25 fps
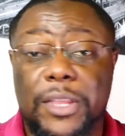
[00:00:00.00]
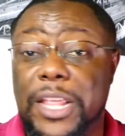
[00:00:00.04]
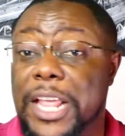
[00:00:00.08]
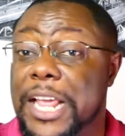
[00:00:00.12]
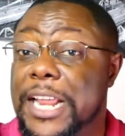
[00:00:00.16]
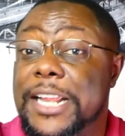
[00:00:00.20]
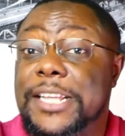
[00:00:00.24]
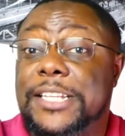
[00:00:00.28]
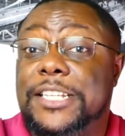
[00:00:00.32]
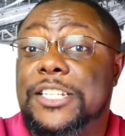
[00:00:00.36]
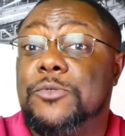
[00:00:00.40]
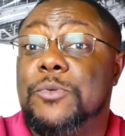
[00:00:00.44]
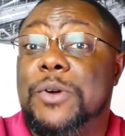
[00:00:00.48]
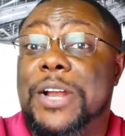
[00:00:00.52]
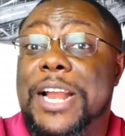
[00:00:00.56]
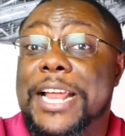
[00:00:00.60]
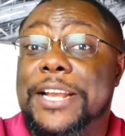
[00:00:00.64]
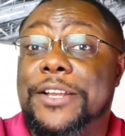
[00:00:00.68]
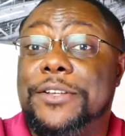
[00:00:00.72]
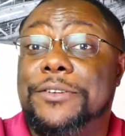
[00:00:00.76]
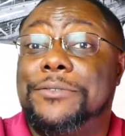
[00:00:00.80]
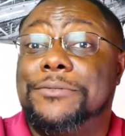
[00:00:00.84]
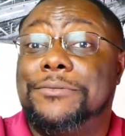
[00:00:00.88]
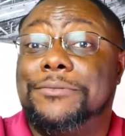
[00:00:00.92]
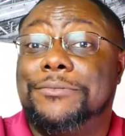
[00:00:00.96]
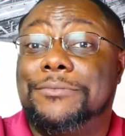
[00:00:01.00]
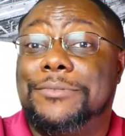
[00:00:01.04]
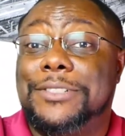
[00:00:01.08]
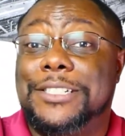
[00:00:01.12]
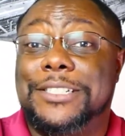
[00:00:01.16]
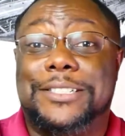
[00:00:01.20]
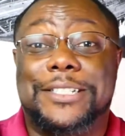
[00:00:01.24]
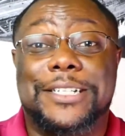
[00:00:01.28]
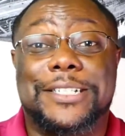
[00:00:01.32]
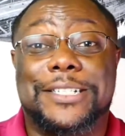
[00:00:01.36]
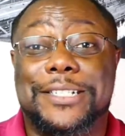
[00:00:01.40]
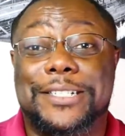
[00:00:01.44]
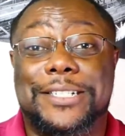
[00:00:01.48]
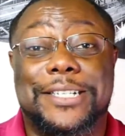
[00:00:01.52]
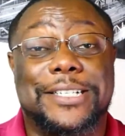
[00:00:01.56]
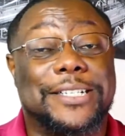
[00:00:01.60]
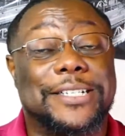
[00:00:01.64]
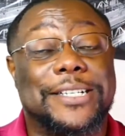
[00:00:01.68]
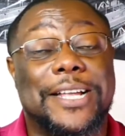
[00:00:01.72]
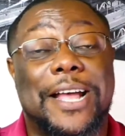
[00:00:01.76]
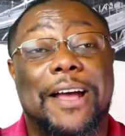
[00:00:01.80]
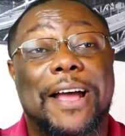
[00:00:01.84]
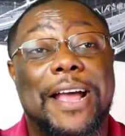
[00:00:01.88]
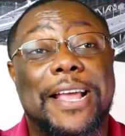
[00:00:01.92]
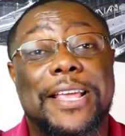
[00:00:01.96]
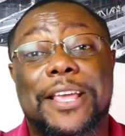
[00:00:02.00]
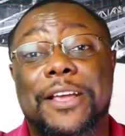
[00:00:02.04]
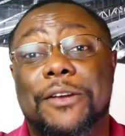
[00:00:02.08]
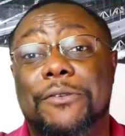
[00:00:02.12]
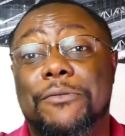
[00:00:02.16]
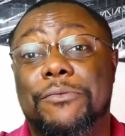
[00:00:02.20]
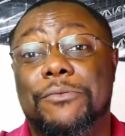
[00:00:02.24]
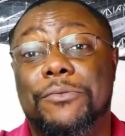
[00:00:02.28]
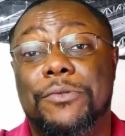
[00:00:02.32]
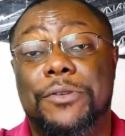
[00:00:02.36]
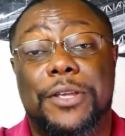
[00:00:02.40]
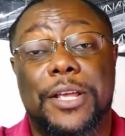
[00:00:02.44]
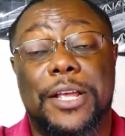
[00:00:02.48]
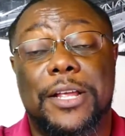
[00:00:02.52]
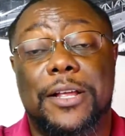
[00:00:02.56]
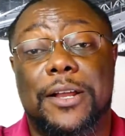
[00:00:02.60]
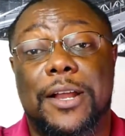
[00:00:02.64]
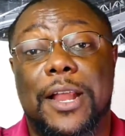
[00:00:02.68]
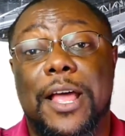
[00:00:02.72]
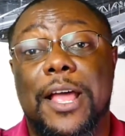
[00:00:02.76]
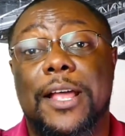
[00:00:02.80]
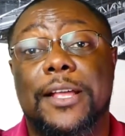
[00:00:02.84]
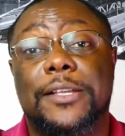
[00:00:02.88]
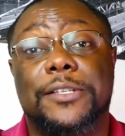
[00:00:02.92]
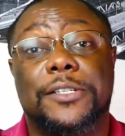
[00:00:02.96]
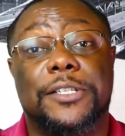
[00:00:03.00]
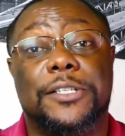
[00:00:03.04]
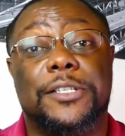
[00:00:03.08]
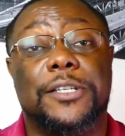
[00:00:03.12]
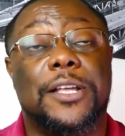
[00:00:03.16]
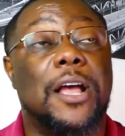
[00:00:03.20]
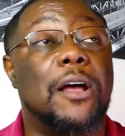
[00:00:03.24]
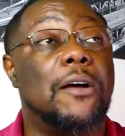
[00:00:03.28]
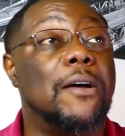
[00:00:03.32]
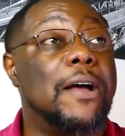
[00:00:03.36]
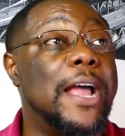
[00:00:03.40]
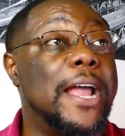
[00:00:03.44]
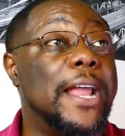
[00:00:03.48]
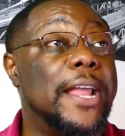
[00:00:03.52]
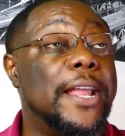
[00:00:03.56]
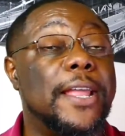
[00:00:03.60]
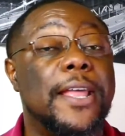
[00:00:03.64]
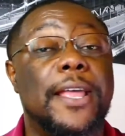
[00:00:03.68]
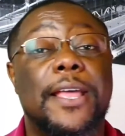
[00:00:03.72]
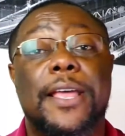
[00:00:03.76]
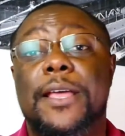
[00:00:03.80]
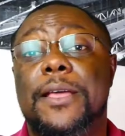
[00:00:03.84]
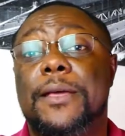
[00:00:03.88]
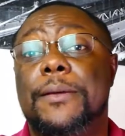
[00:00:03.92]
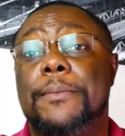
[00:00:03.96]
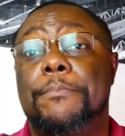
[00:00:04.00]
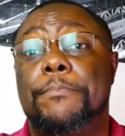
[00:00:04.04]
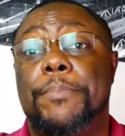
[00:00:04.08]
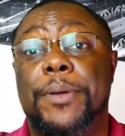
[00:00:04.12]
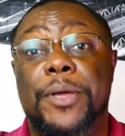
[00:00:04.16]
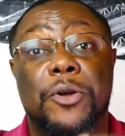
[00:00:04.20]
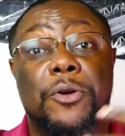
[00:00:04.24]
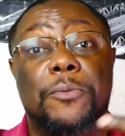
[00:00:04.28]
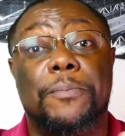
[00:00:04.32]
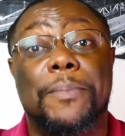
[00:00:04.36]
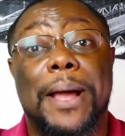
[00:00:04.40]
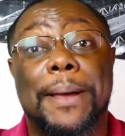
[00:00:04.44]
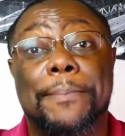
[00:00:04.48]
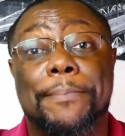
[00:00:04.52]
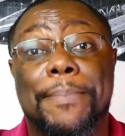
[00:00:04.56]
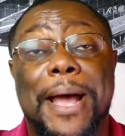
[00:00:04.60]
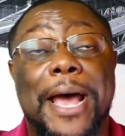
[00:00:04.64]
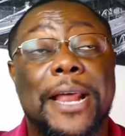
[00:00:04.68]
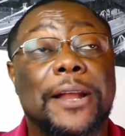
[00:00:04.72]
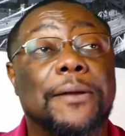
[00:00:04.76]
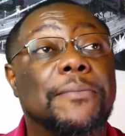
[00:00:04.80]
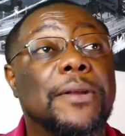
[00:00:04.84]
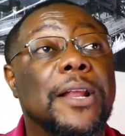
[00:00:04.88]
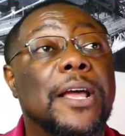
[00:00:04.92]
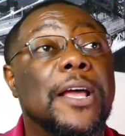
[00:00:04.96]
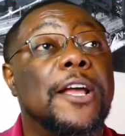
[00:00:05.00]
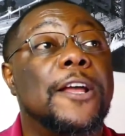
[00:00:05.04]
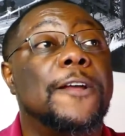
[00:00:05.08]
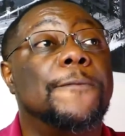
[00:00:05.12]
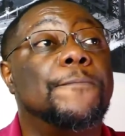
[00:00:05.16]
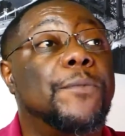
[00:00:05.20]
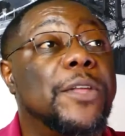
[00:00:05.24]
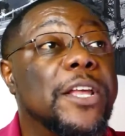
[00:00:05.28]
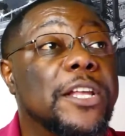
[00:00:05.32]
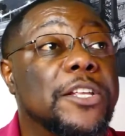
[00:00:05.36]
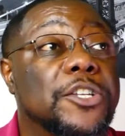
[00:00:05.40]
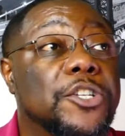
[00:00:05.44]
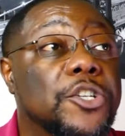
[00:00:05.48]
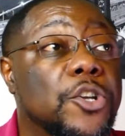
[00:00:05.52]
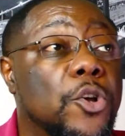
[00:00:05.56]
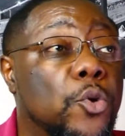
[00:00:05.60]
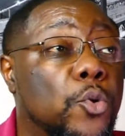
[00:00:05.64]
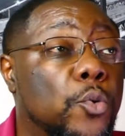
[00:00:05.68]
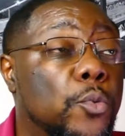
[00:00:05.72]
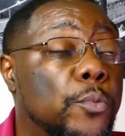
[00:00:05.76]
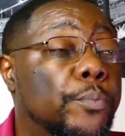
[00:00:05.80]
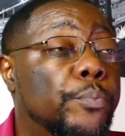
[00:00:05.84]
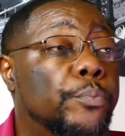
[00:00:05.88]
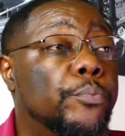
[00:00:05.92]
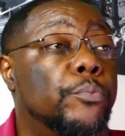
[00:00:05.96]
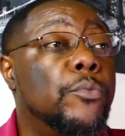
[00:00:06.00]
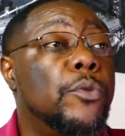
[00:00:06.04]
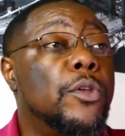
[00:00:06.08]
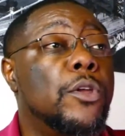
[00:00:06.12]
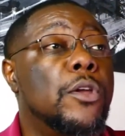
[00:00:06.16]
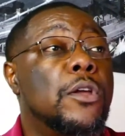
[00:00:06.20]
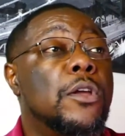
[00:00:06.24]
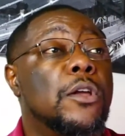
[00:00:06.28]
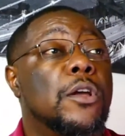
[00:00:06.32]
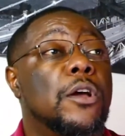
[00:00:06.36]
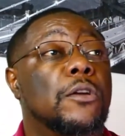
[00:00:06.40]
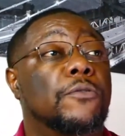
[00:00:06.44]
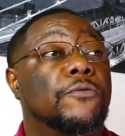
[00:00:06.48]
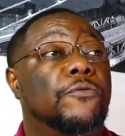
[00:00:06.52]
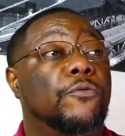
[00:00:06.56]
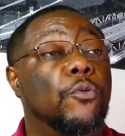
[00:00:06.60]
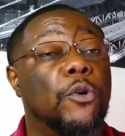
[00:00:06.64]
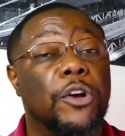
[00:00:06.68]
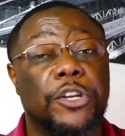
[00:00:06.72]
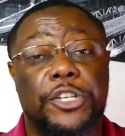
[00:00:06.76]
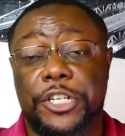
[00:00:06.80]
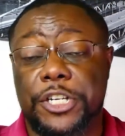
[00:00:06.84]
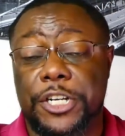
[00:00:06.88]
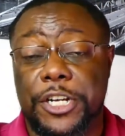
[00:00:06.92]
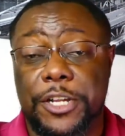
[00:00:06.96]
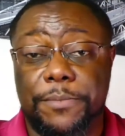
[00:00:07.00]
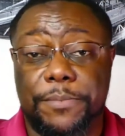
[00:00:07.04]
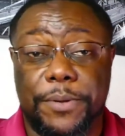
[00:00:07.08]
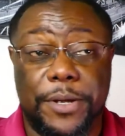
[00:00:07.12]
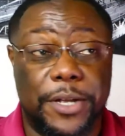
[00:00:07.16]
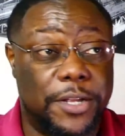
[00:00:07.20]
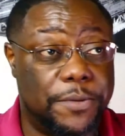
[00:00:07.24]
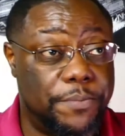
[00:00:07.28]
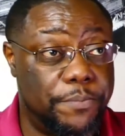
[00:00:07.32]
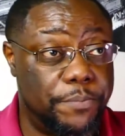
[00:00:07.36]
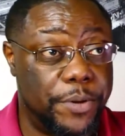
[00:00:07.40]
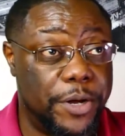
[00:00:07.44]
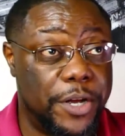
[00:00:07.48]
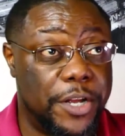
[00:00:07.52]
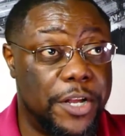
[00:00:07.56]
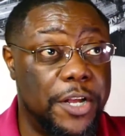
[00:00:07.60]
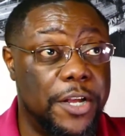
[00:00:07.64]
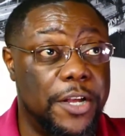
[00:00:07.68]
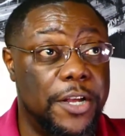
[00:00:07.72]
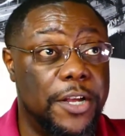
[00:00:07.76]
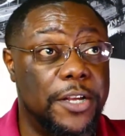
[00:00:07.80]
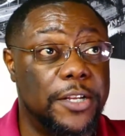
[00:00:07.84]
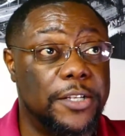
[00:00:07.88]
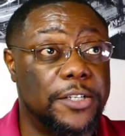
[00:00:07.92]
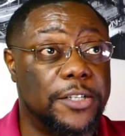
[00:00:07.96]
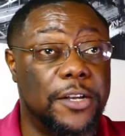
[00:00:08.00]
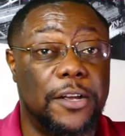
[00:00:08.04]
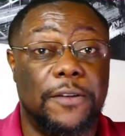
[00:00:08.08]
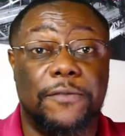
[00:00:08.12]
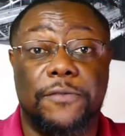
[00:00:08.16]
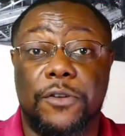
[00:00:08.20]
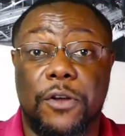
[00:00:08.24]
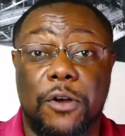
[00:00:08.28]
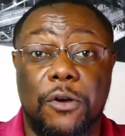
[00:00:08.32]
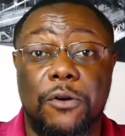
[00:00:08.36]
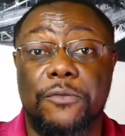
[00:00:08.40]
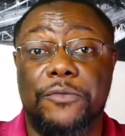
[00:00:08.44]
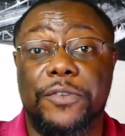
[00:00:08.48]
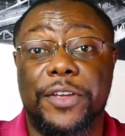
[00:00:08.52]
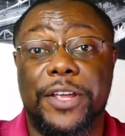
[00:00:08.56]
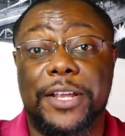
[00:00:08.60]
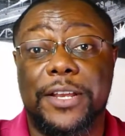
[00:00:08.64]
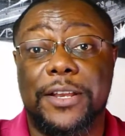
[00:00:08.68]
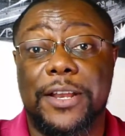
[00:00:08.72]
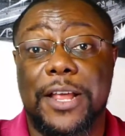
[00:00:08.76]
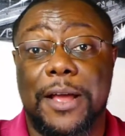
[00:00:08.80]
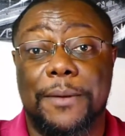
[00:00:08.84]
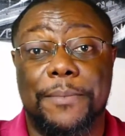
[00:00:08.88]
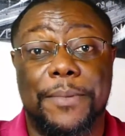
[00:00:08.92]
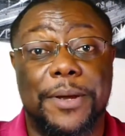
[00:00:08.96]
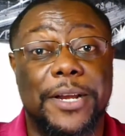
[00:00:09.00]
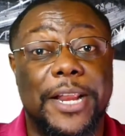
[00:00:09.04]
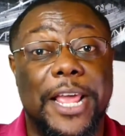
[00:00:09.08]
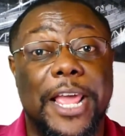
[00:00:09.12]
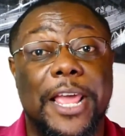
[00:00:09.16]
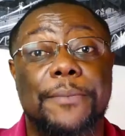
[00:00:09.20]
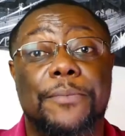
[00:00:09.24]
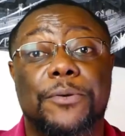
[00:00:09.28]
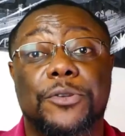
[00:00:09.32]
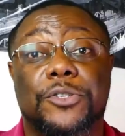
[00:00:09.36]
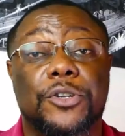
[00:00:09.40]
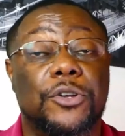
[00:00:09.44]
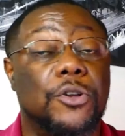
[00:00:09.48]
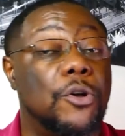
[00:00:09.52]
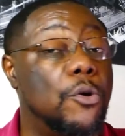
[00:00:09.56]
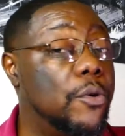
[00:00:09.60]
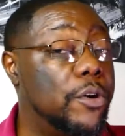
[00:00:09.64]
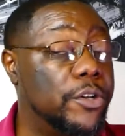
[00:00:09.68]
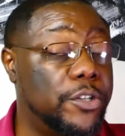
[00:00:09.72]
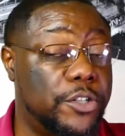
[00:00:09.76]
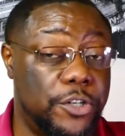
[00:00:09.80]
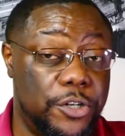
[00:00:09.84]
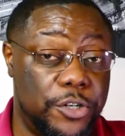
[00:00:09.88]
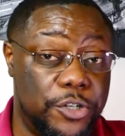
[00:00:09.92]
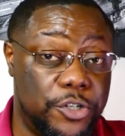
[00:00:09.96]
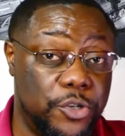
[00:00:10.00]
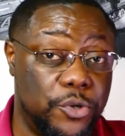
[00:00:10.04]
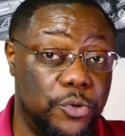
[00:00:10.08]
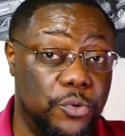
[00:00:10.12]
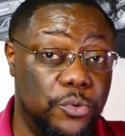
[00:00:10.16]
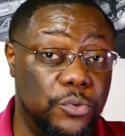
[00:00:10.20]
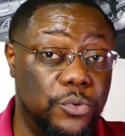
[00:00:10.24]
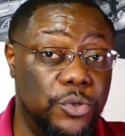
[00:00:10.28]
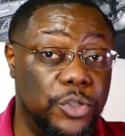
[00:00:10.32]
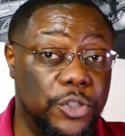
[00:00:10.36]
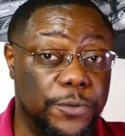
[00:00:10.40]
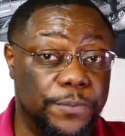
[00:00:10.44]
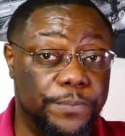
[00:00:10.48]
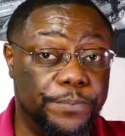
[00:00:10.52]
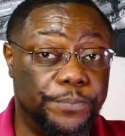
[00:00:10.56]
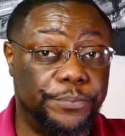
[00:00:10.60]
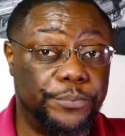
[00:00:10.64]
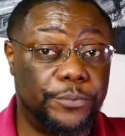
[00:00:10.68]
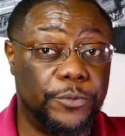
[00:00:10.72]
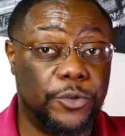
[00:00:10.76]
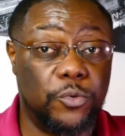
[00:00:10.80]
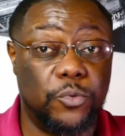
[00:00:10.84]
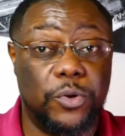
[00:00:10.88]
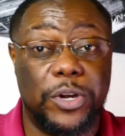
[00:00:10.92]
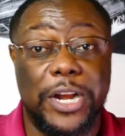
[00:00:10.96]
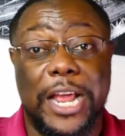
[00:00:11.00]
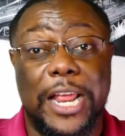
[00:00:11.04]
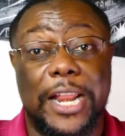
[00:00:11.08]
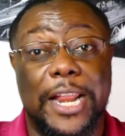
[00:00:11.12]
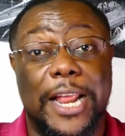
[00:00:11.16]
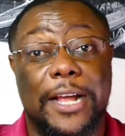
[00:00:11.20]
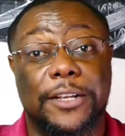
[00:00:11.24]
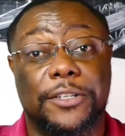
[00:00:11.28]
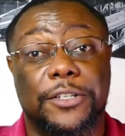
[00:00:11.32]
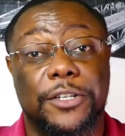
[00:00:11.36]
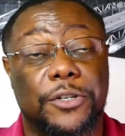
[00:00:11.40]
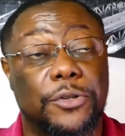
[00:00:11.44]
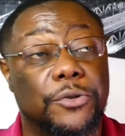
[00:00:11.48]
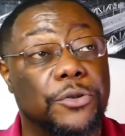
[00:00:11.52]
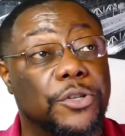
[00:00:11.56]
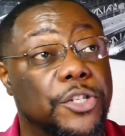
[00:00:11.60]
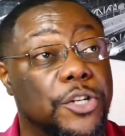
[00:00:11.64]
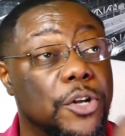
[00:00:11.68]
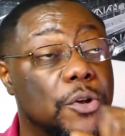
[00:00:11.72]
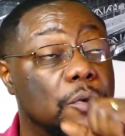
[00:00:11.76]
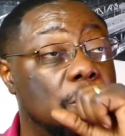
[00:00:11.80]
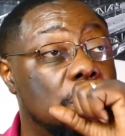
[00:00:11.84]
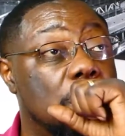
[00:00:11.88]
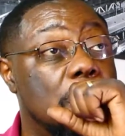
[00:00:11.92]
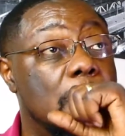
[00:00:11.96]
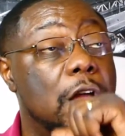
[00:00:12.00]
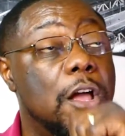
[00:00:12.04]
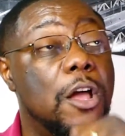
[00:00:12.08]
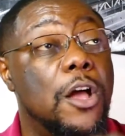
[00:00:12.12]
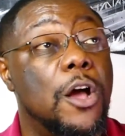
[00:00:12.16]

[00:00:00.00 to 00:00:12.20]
And this is what I do. This is how I get clients. This is how I build my bottom line. And so unfortunately, because of COVID, I'm unable to go into the schools we're not allowed to do so.